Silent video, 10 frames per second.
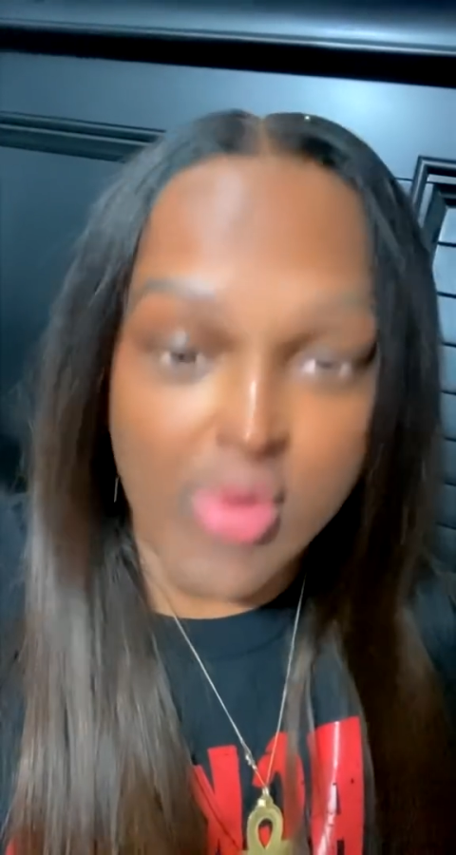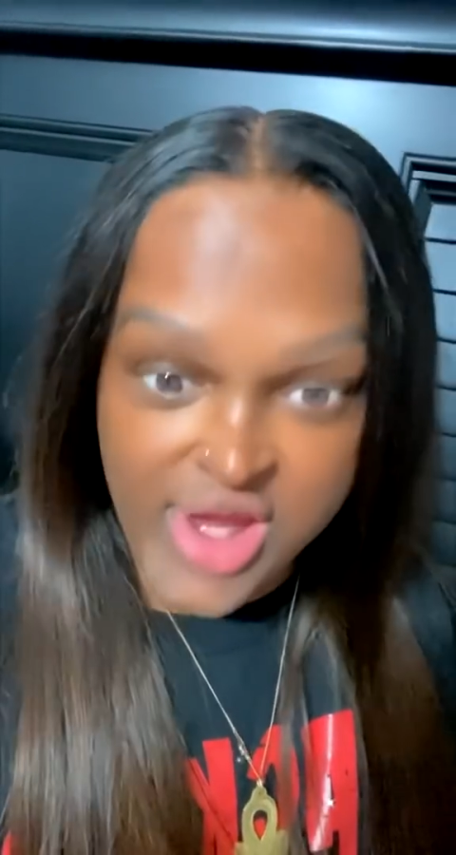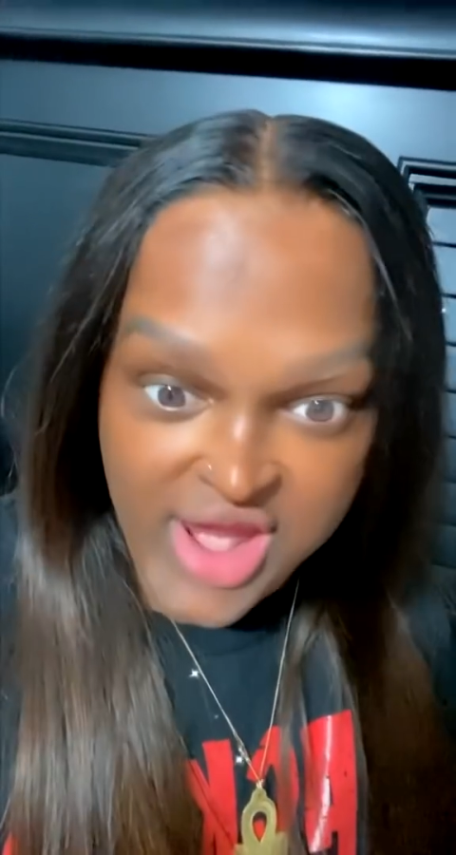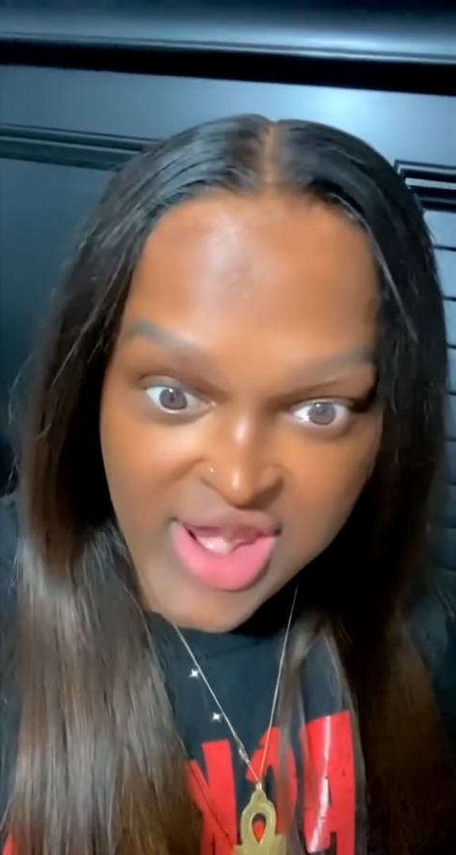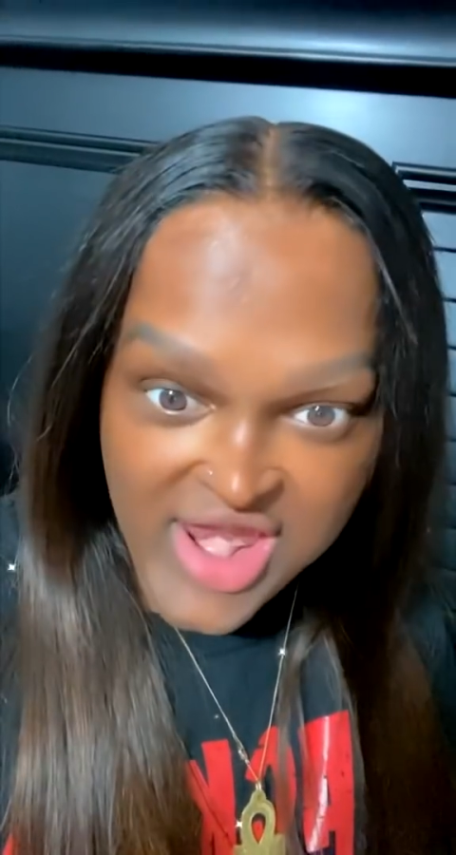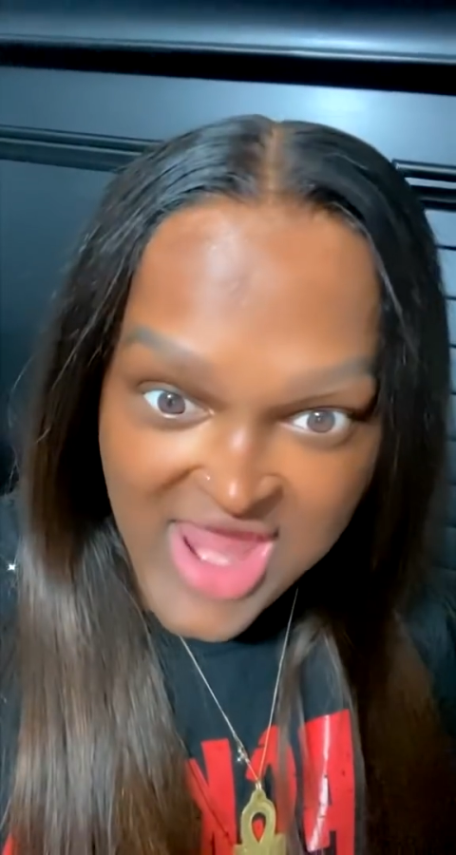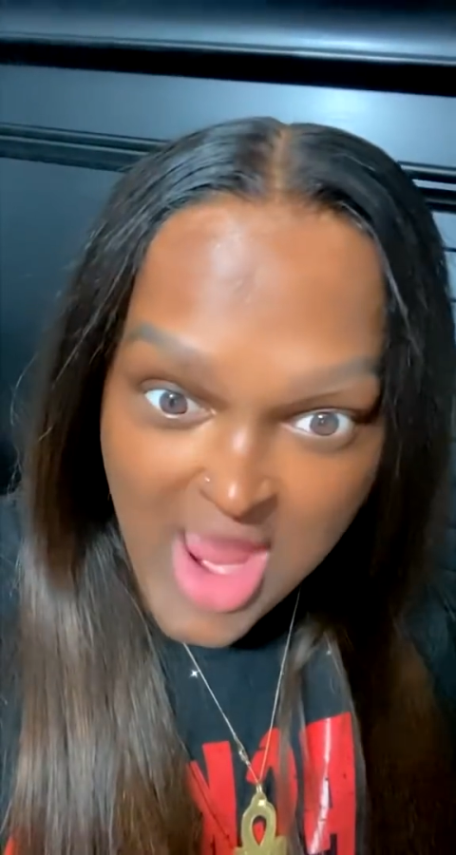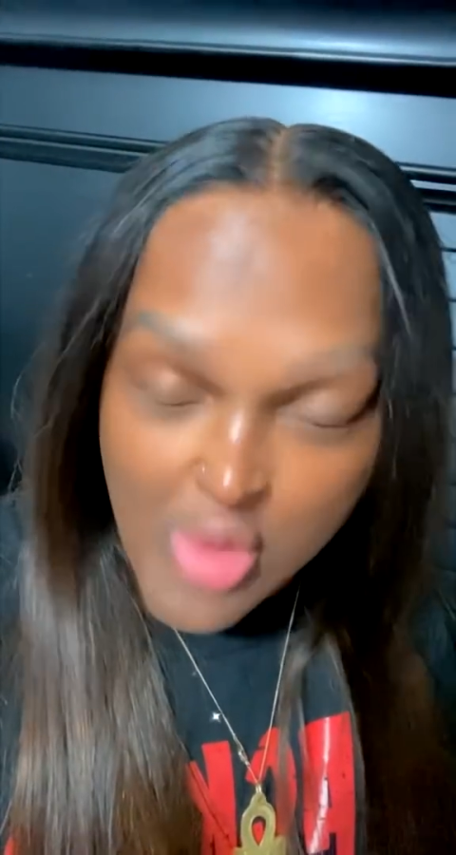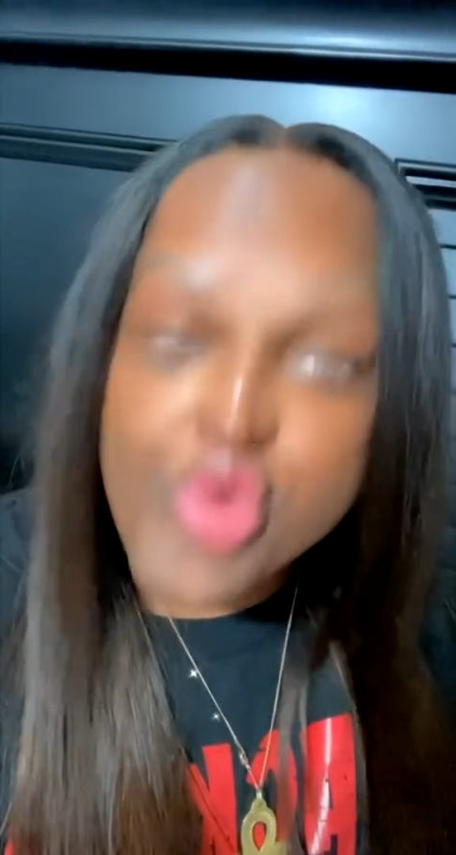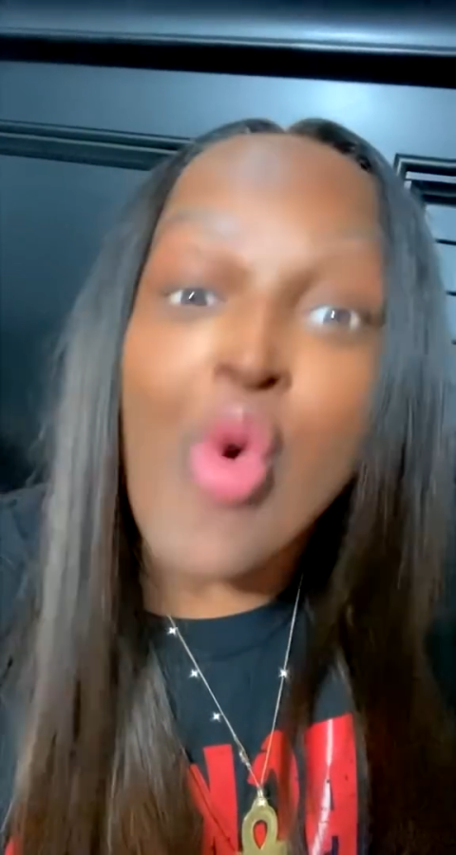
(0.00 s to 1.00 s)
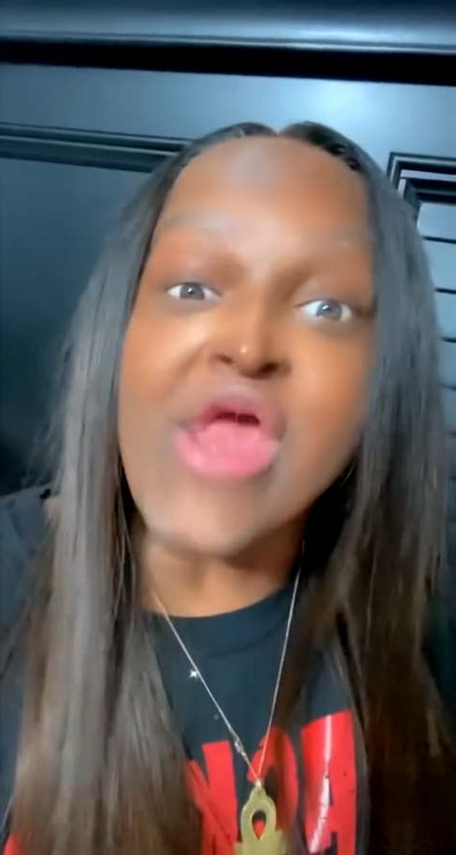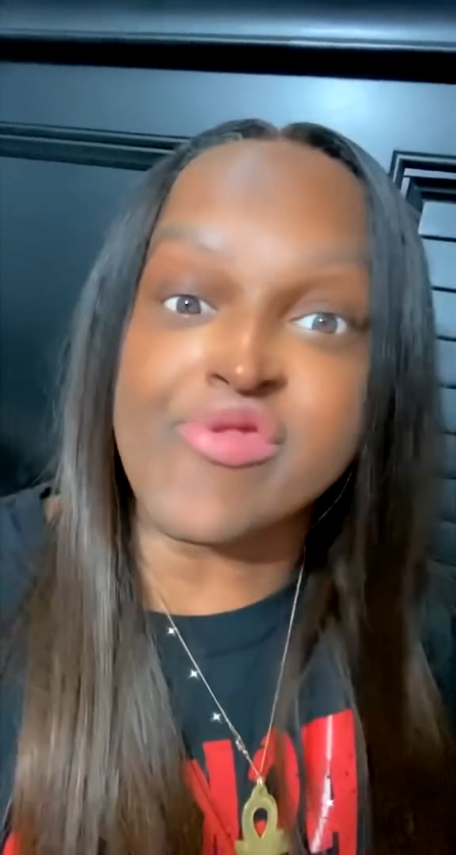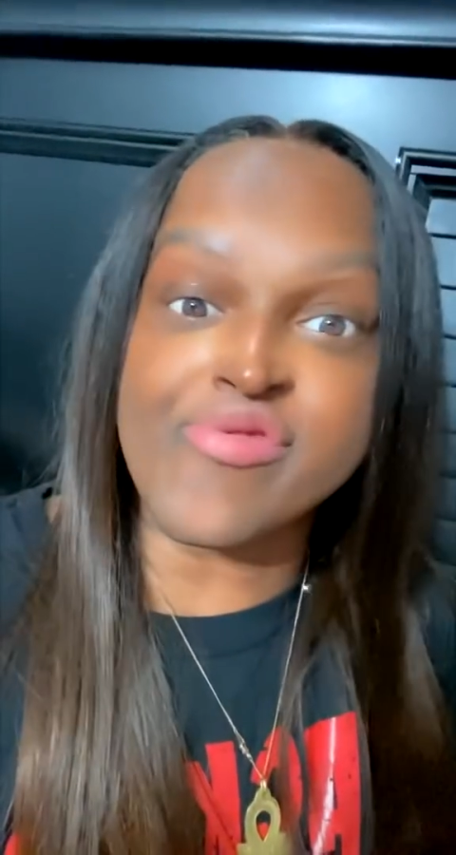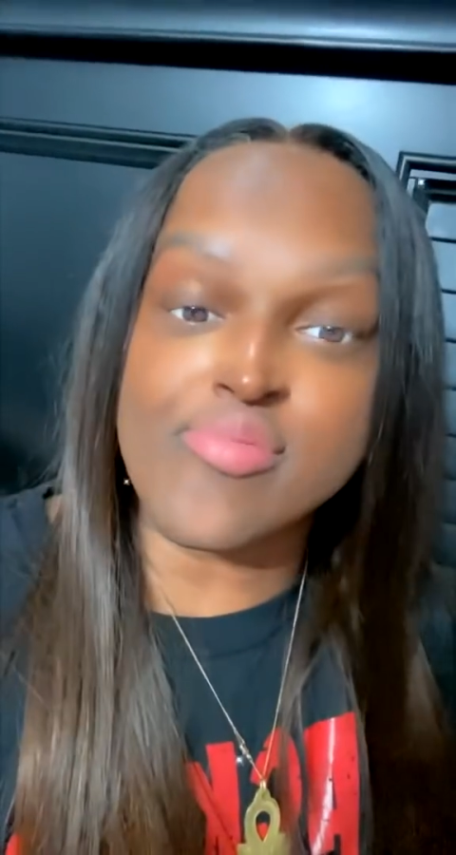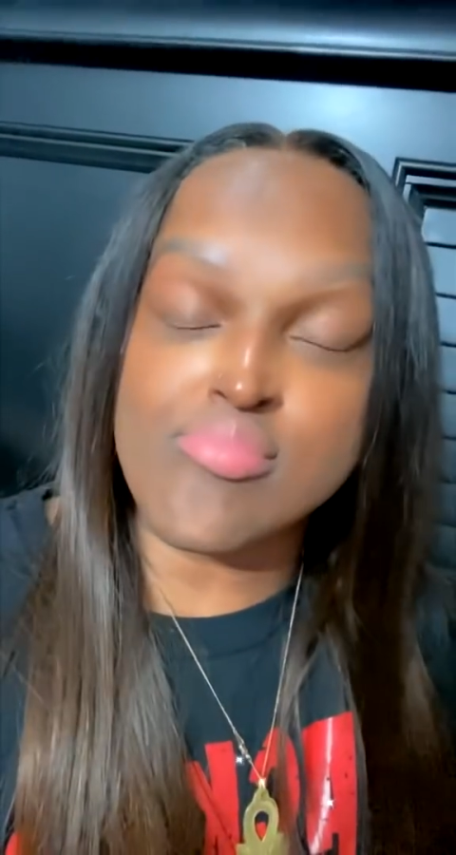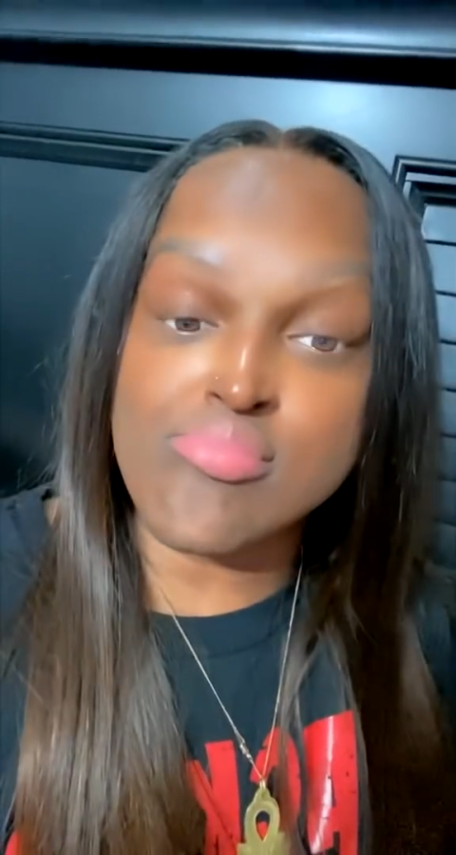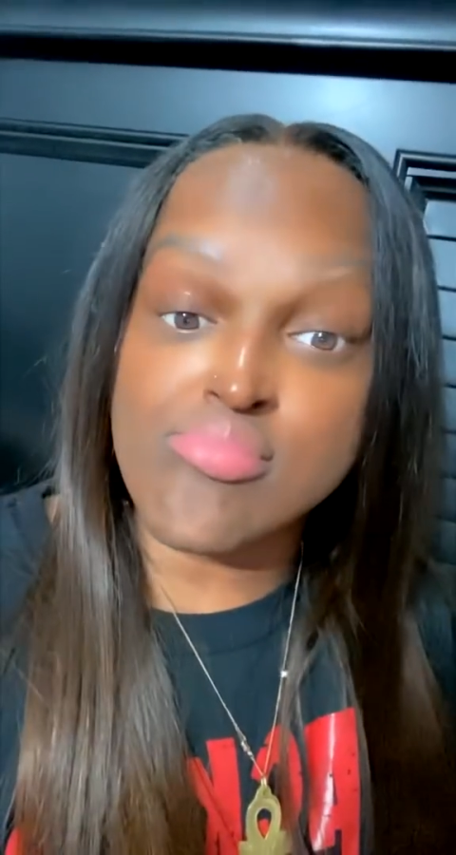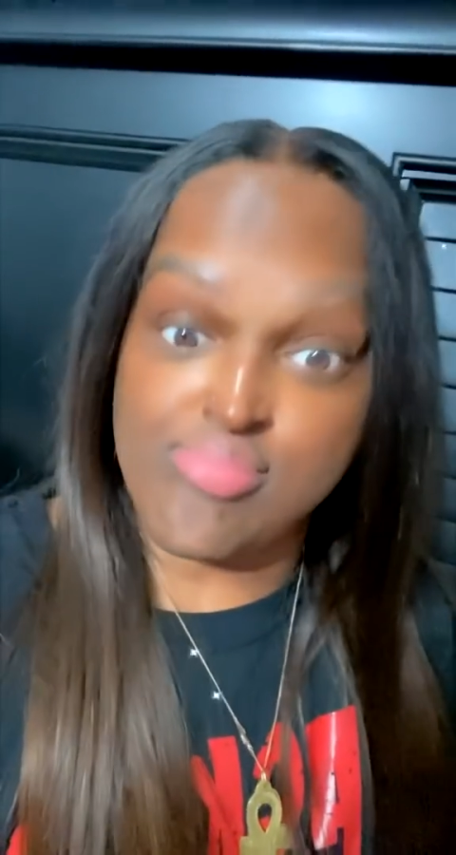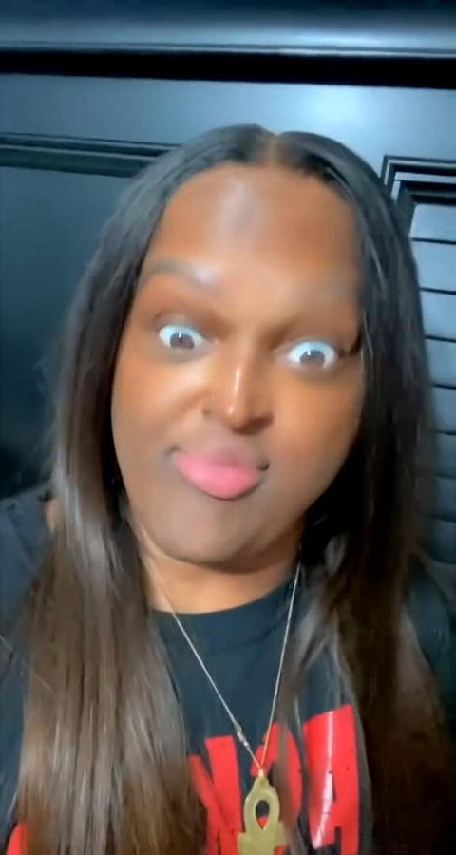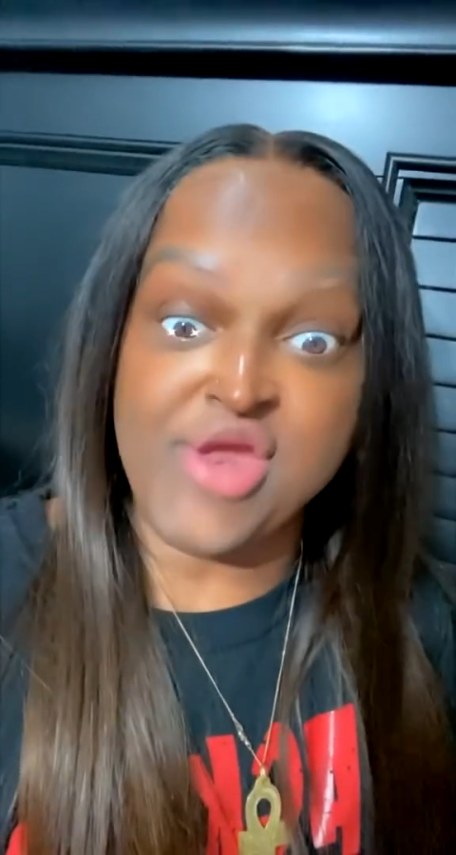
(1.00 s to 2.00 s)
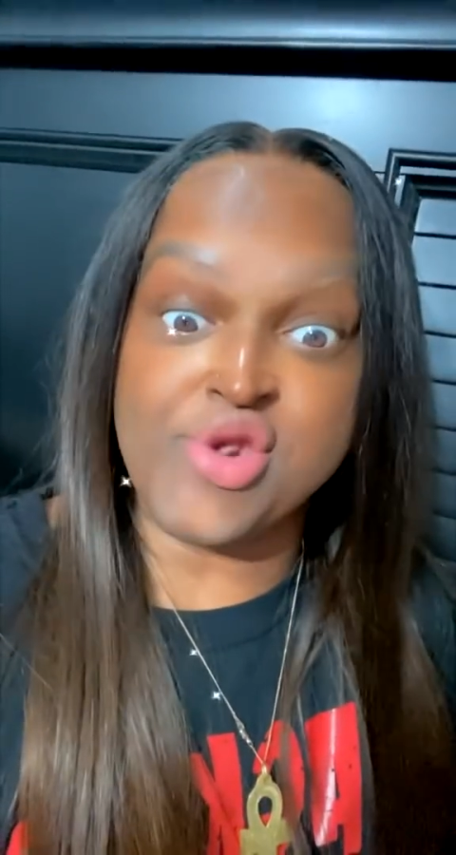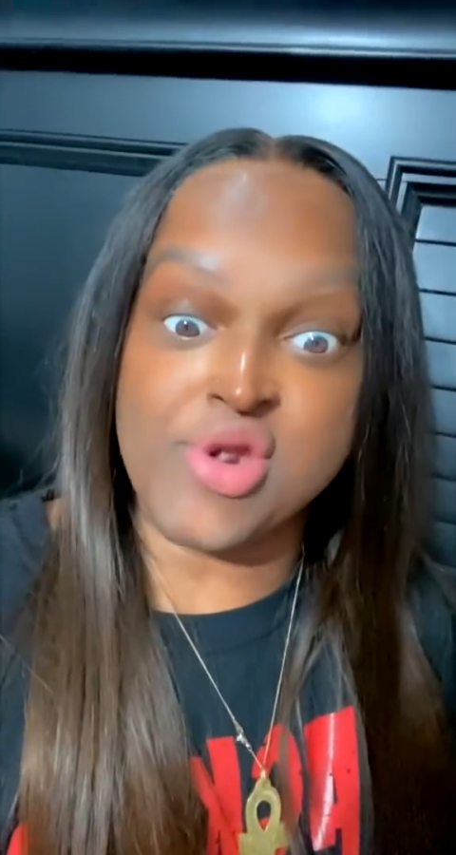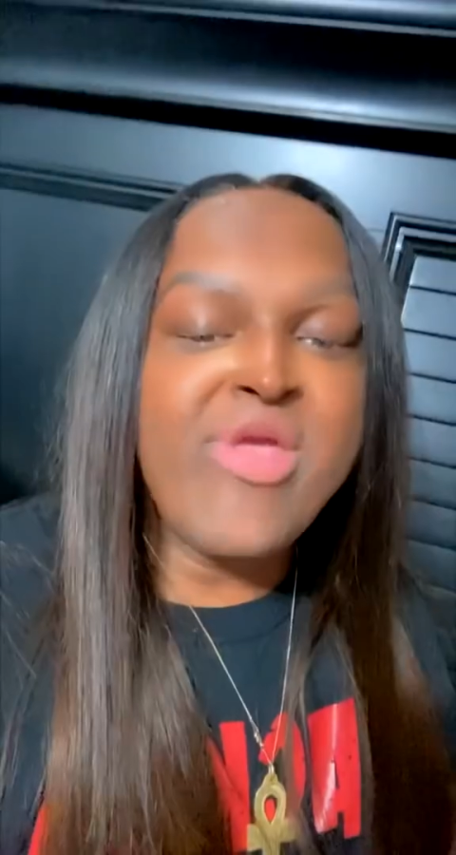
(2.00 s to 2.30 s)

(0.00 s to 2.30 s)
In and out twice bitch.